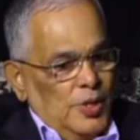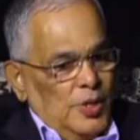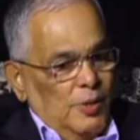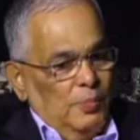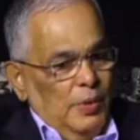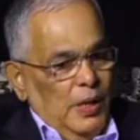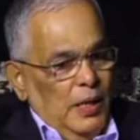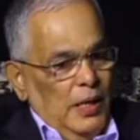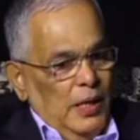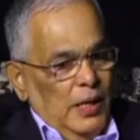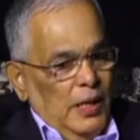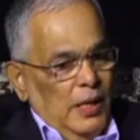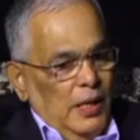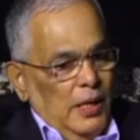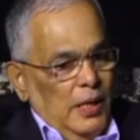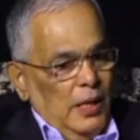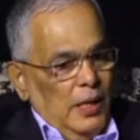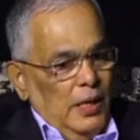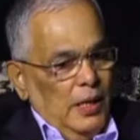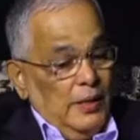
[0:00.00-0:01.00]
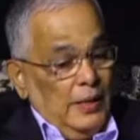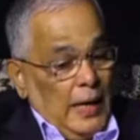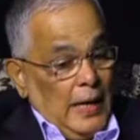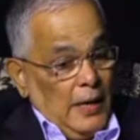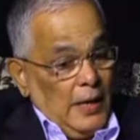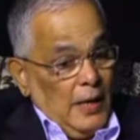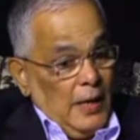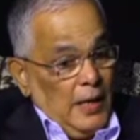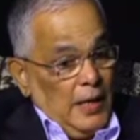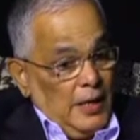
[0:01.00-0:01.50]
should be, uh, the,
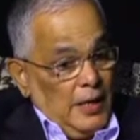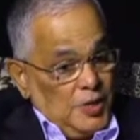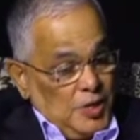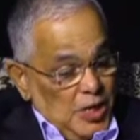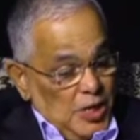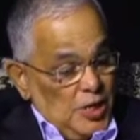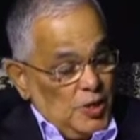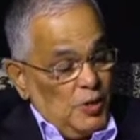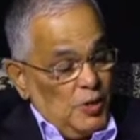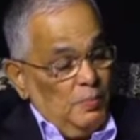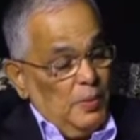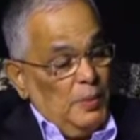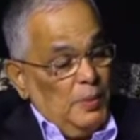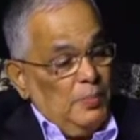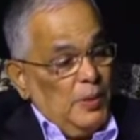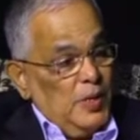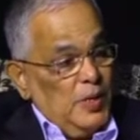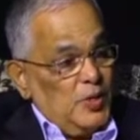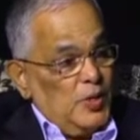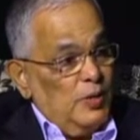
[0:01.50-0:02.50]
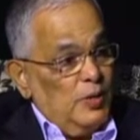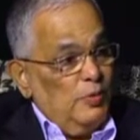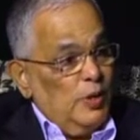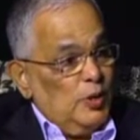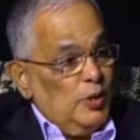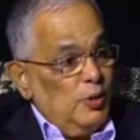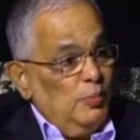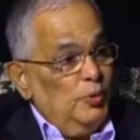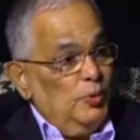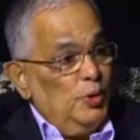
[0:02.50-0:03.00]
uh, she should be a person
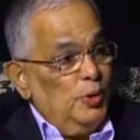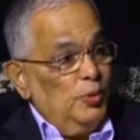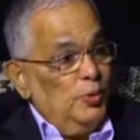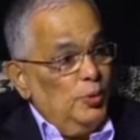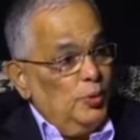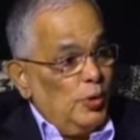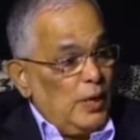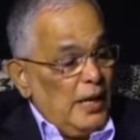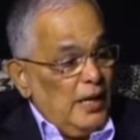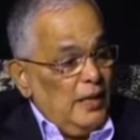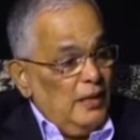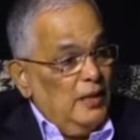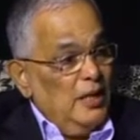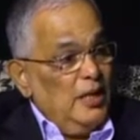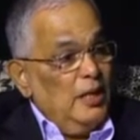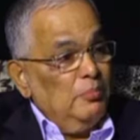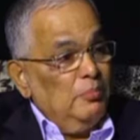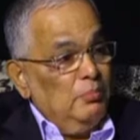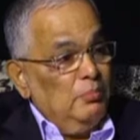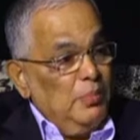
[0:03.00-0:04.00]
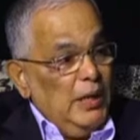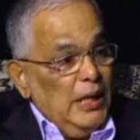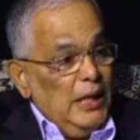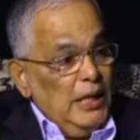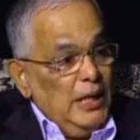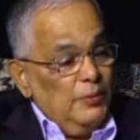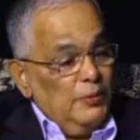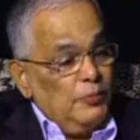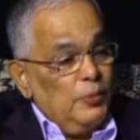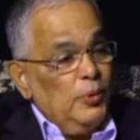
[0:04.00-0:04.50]
with whom you, you can
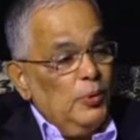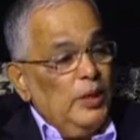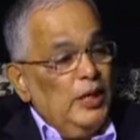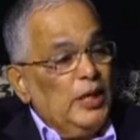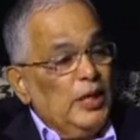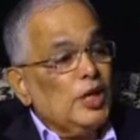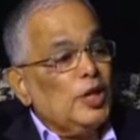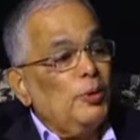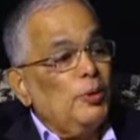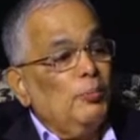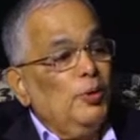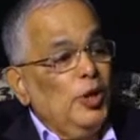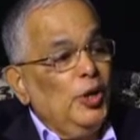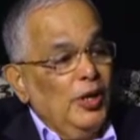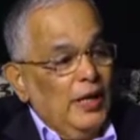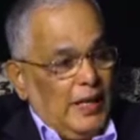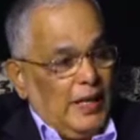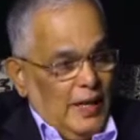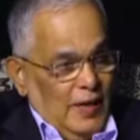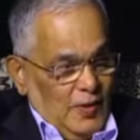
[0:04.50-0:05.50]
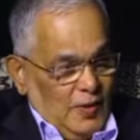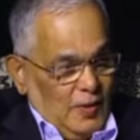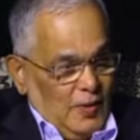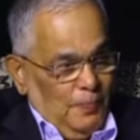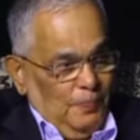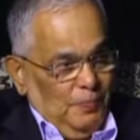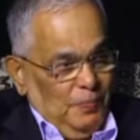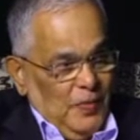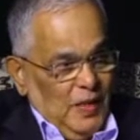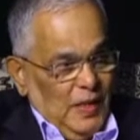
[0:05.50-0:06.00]
meaningfully communicate.
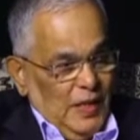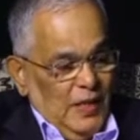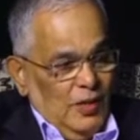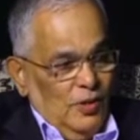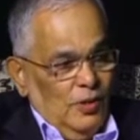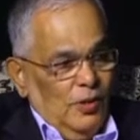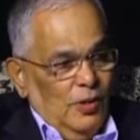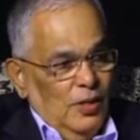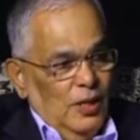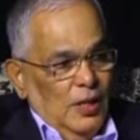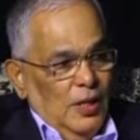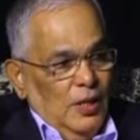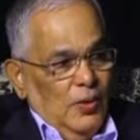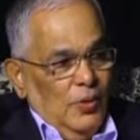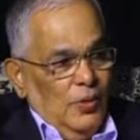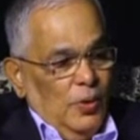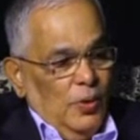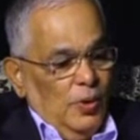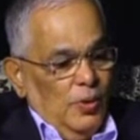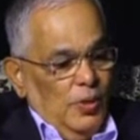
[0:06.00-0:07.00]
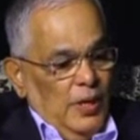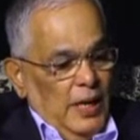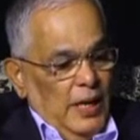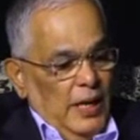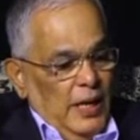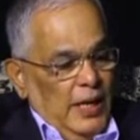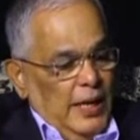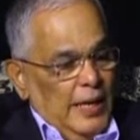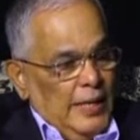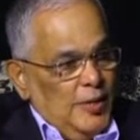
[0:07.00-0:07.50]
Mm. You know, though
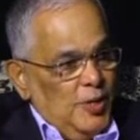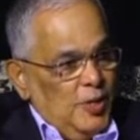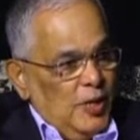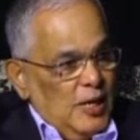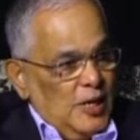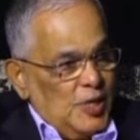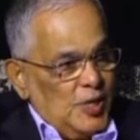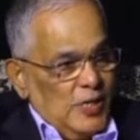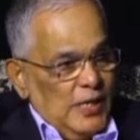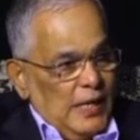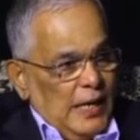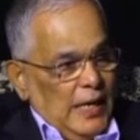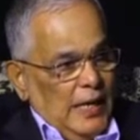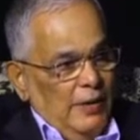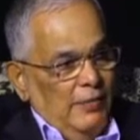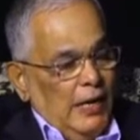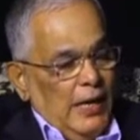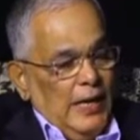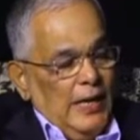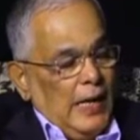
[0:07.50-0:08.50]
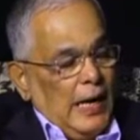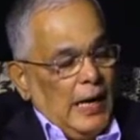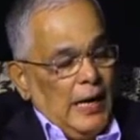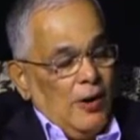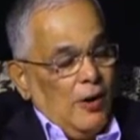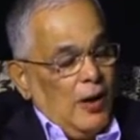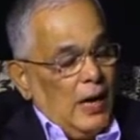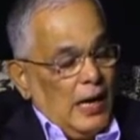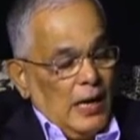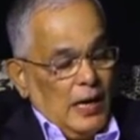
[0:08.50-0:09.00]
the educational level and all
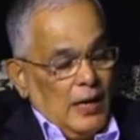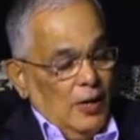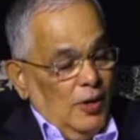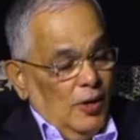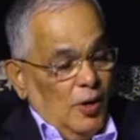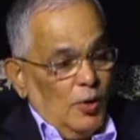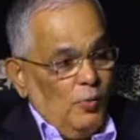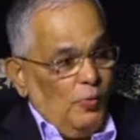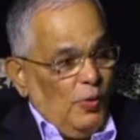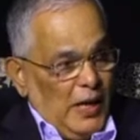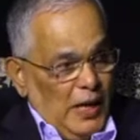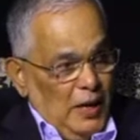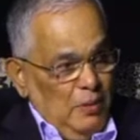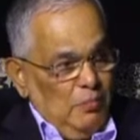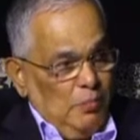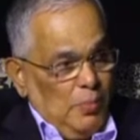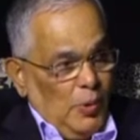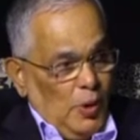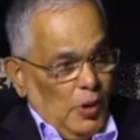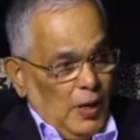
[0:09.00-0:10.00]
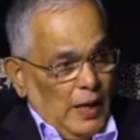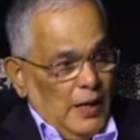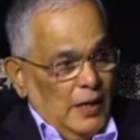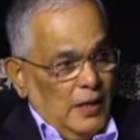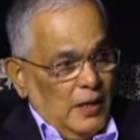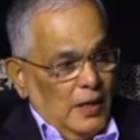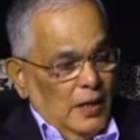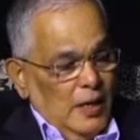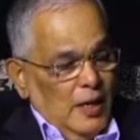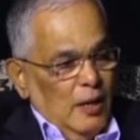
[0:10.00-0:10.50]
are not very
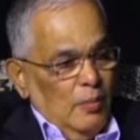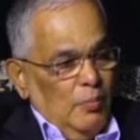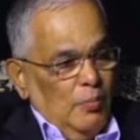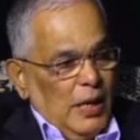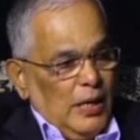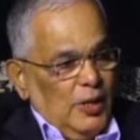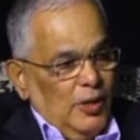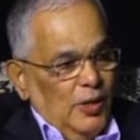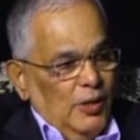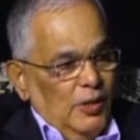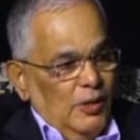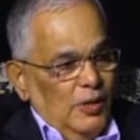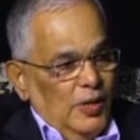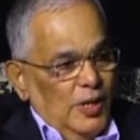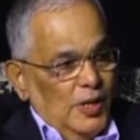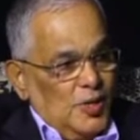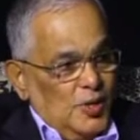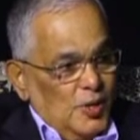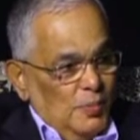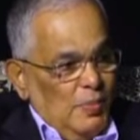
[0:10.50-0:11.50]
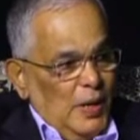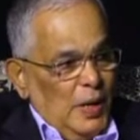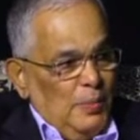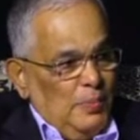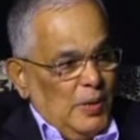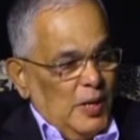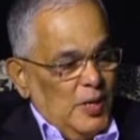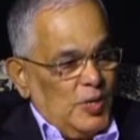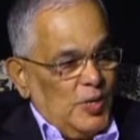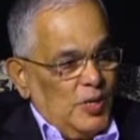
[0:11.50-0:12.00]
important, but you know, it should be a
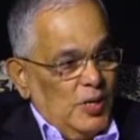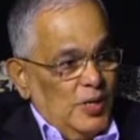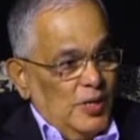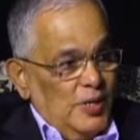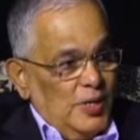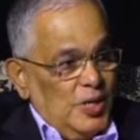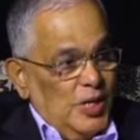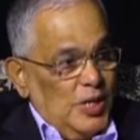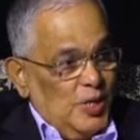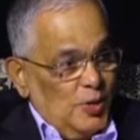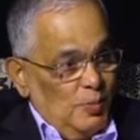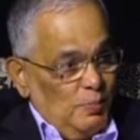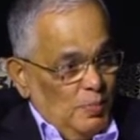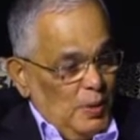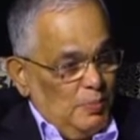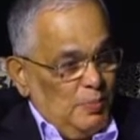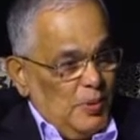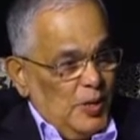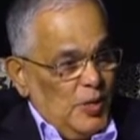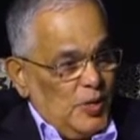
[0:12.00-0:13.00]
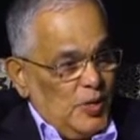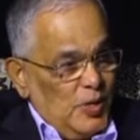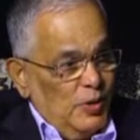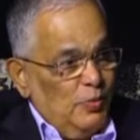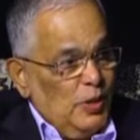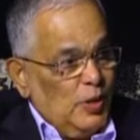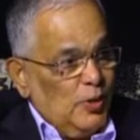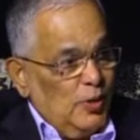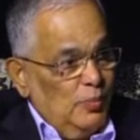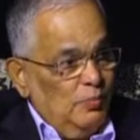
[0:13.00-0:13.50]
person, she should be a person
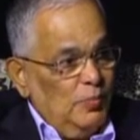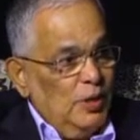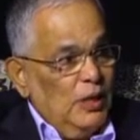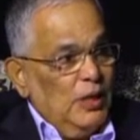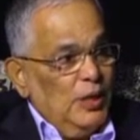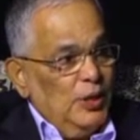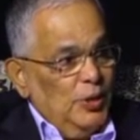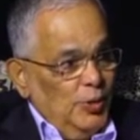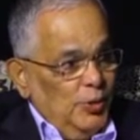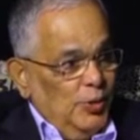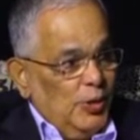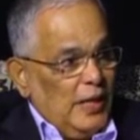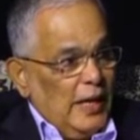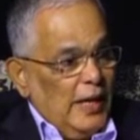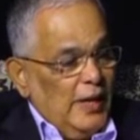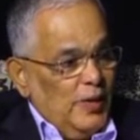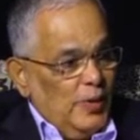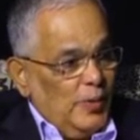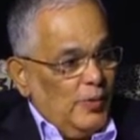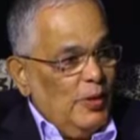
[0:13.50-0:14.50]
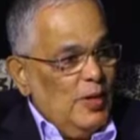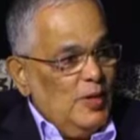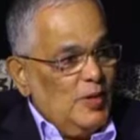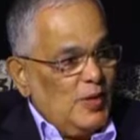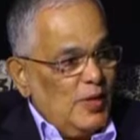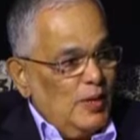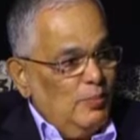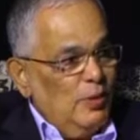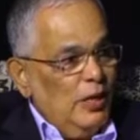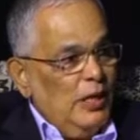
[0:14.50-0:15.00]
with whom you can
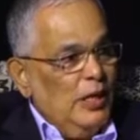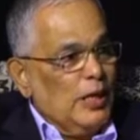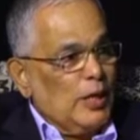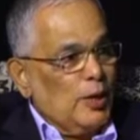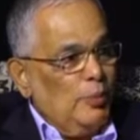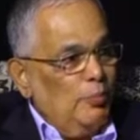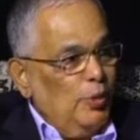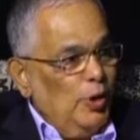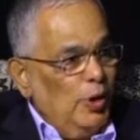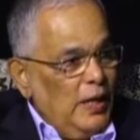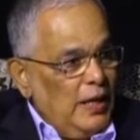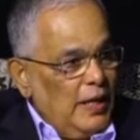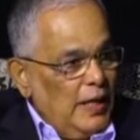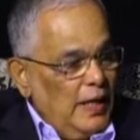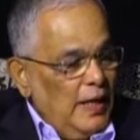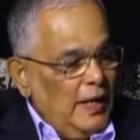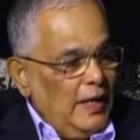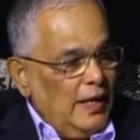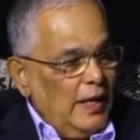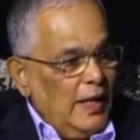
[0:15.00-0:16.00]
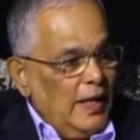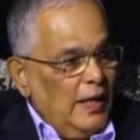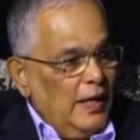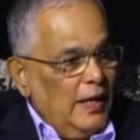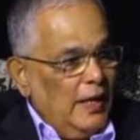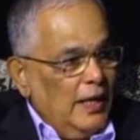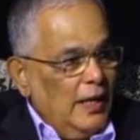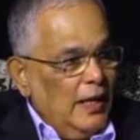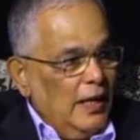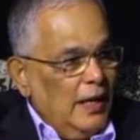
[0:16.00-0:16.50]
reasonably communicate and
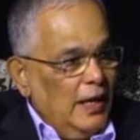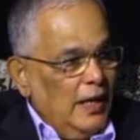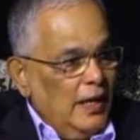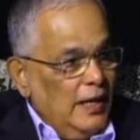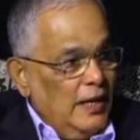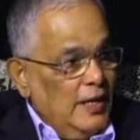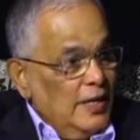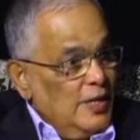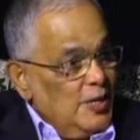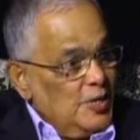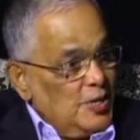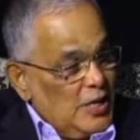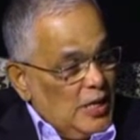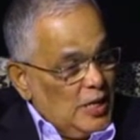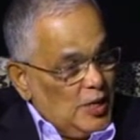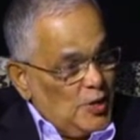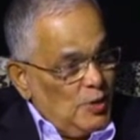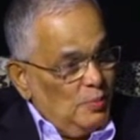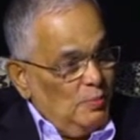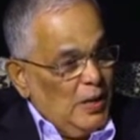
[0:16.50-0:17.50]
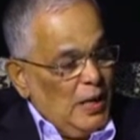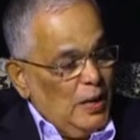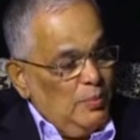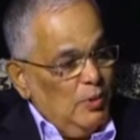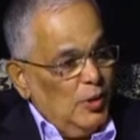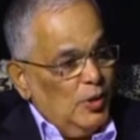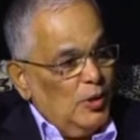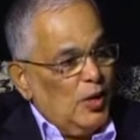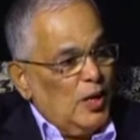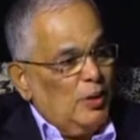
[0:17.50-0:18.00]
uh, uh she should be
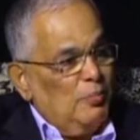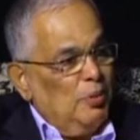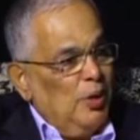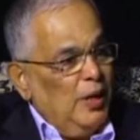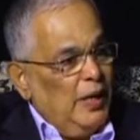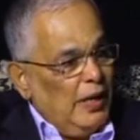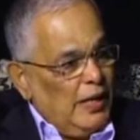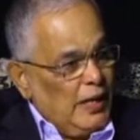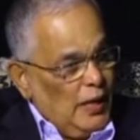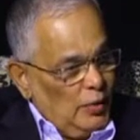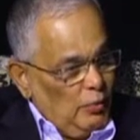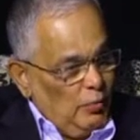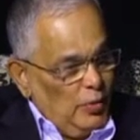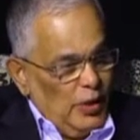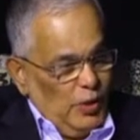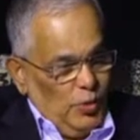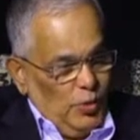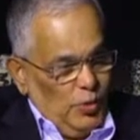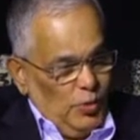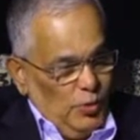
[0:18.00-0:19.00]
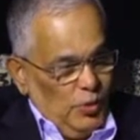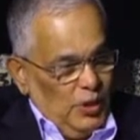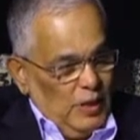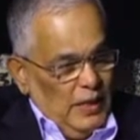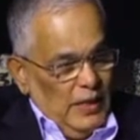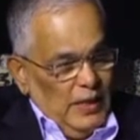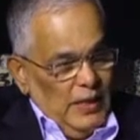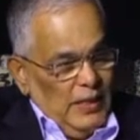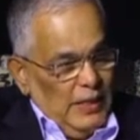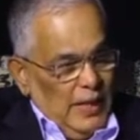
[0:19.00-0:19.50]
able to communicate with you.
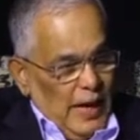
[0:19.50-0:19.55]
Mm.